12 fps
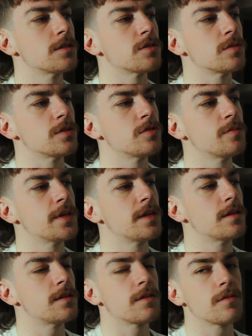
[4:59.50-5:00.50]
So we zoom in
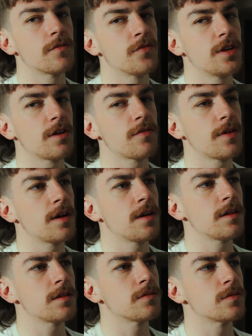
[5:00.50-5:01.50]
on our video
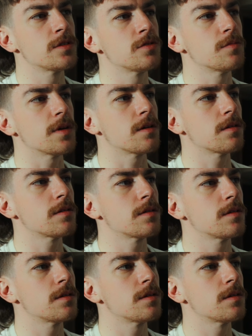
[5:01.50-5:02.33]
file, we zoom out.